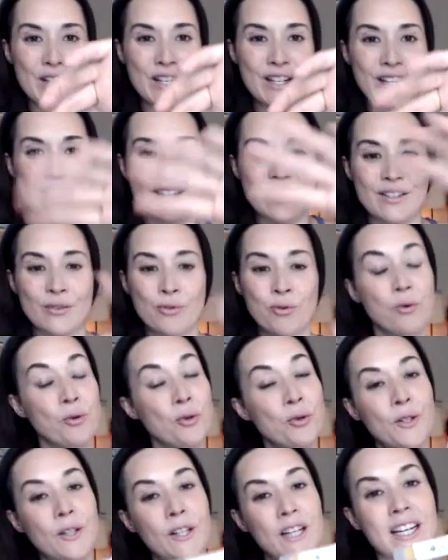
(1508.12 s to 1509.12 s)
is
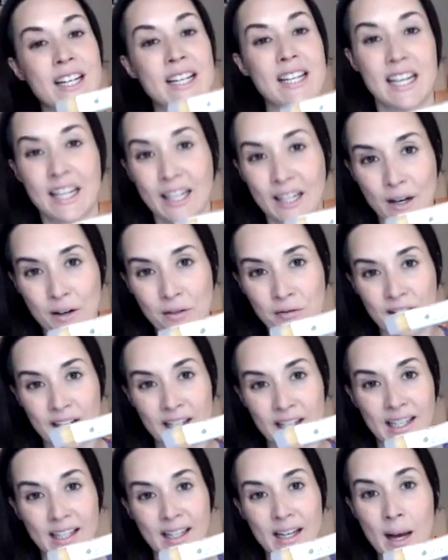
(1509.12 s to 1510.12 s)
truly an eco
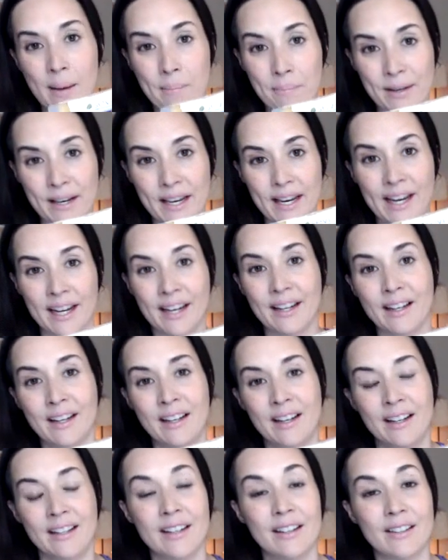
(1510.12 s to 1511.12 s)
vegan company
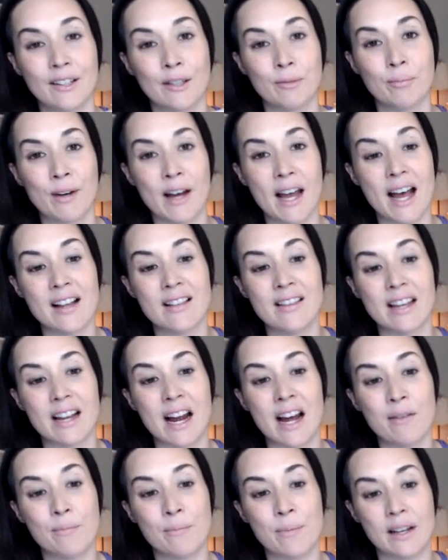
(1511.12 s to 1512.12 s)
another brand that
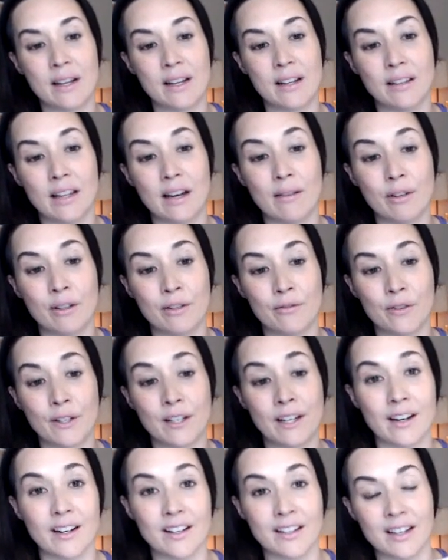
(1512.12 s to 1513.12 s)
I've been in love with for
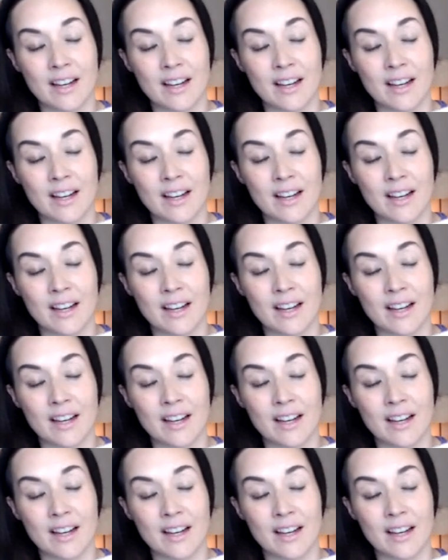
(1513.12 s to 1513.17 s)
years.